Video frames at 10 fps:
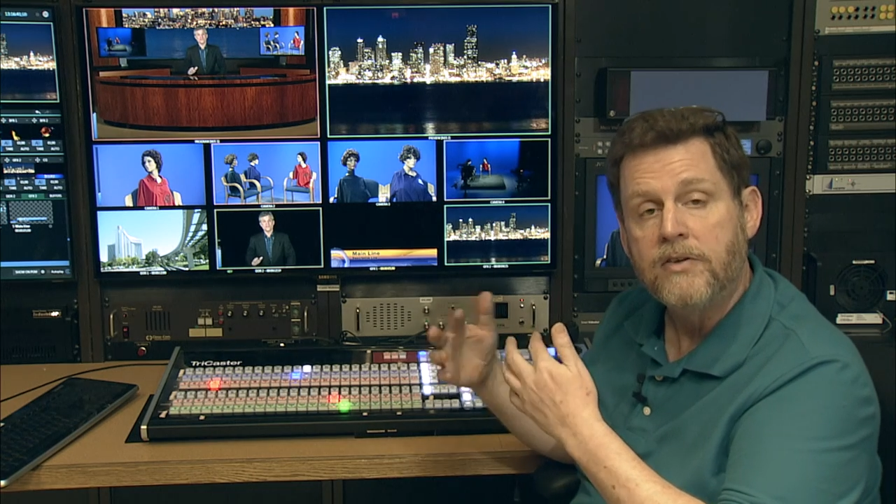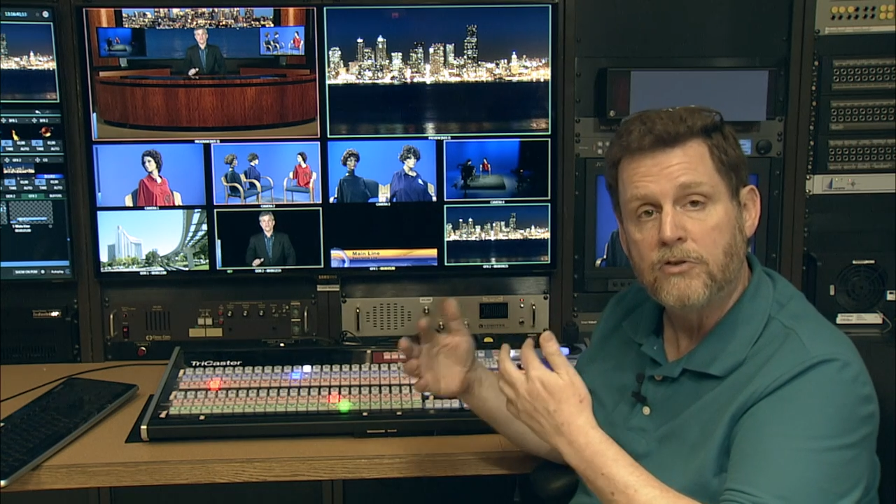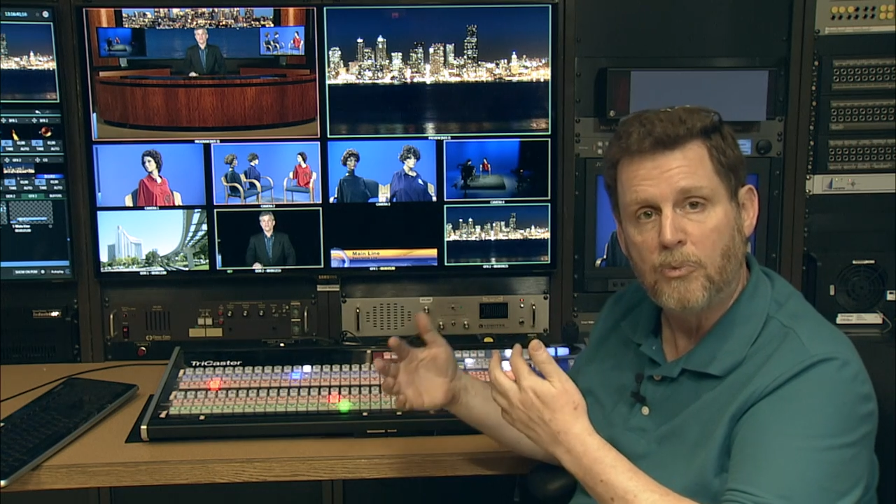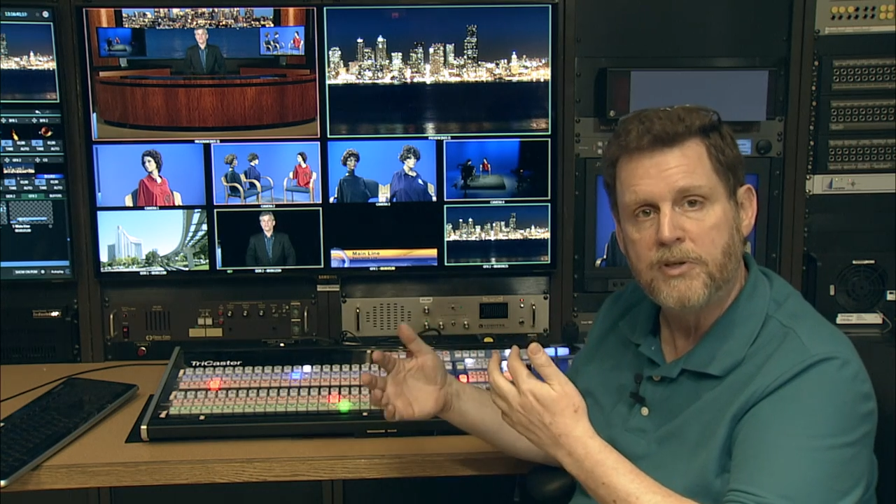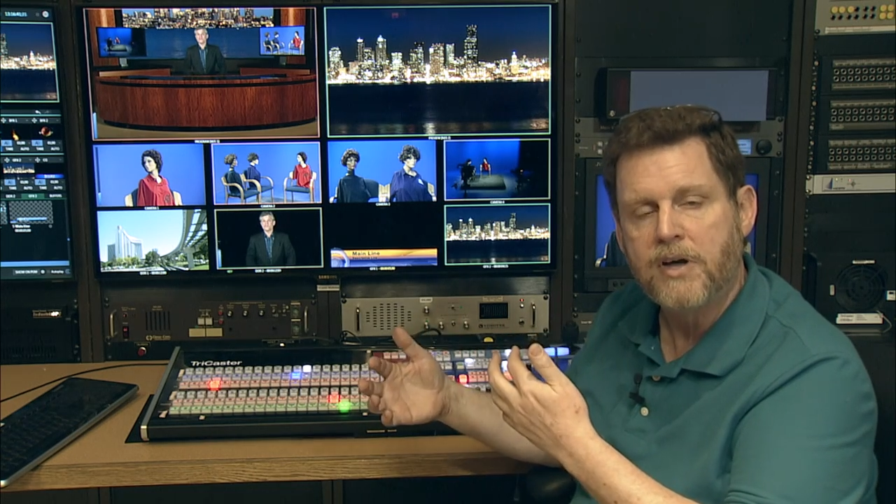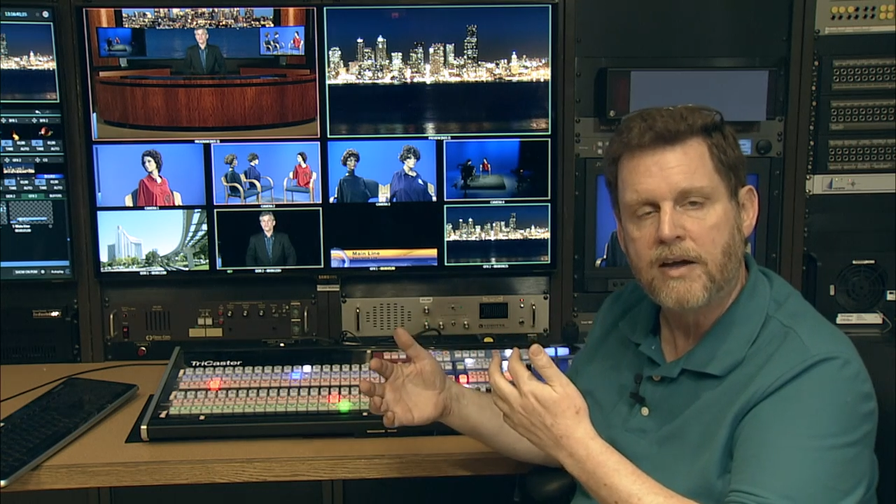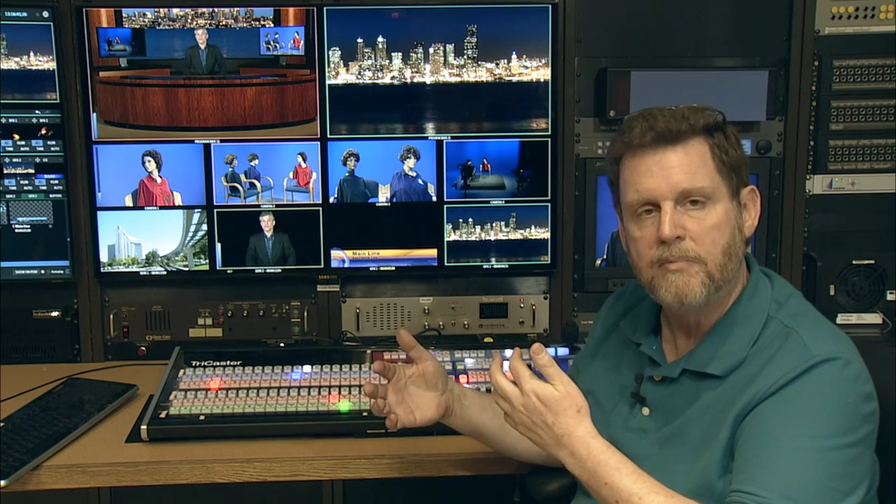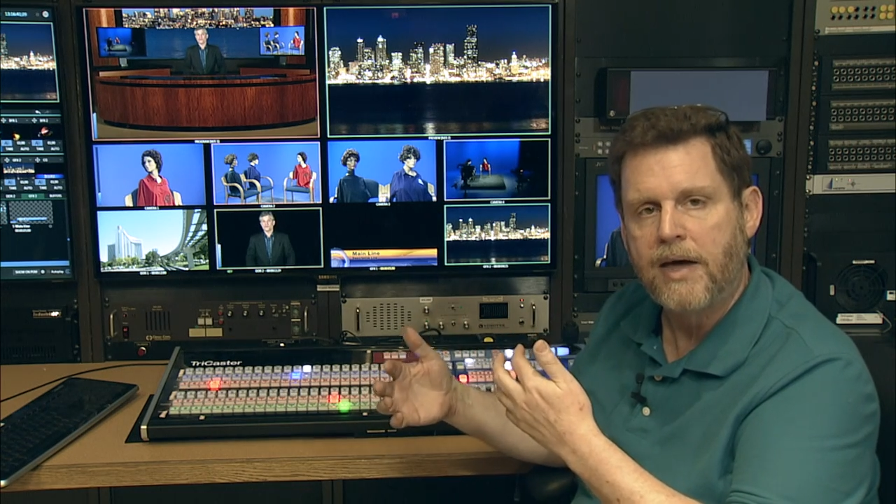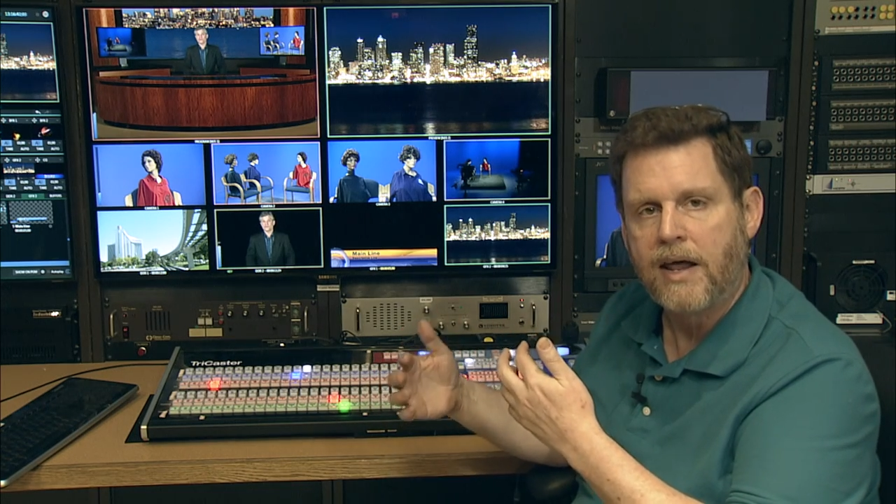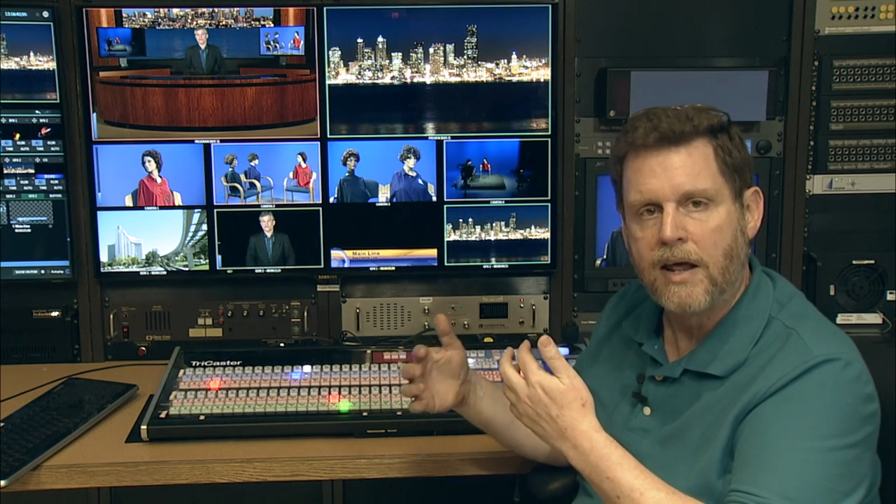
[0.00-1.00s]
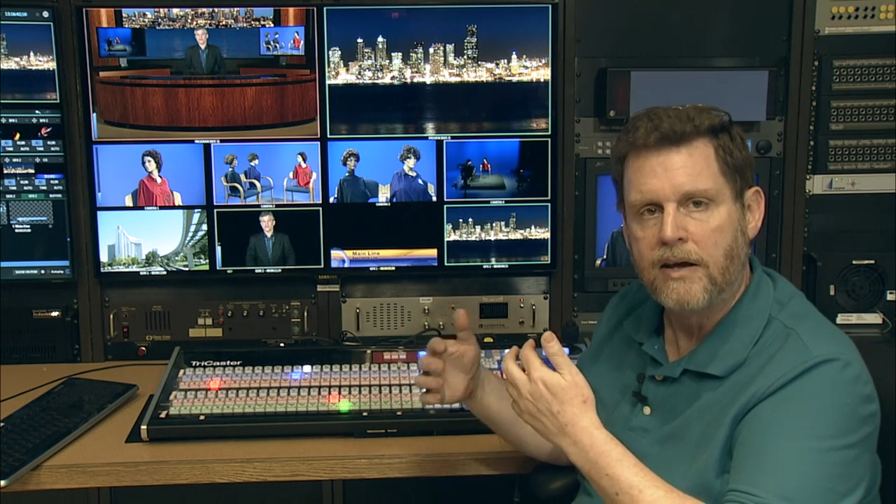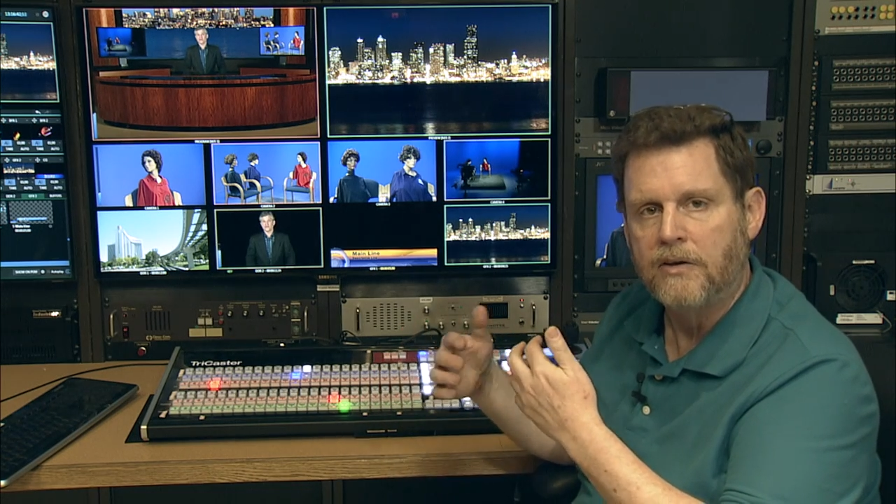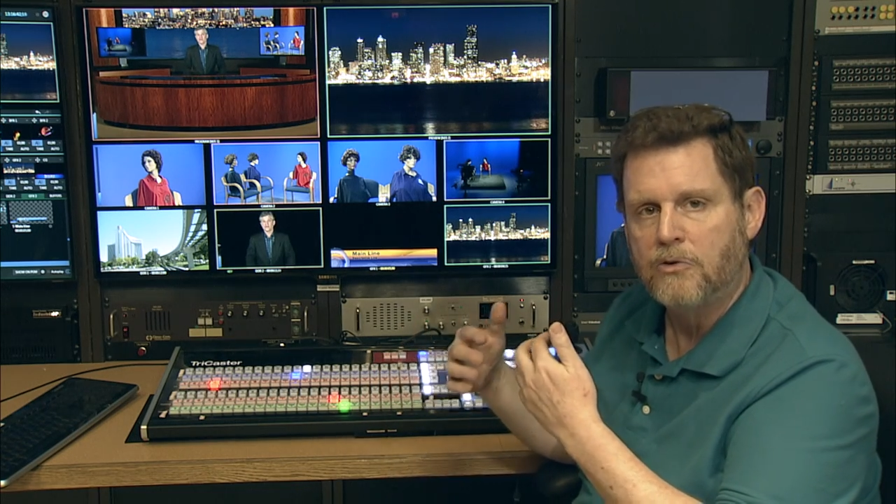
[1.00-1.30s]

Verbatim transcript: So we'll be talking about how to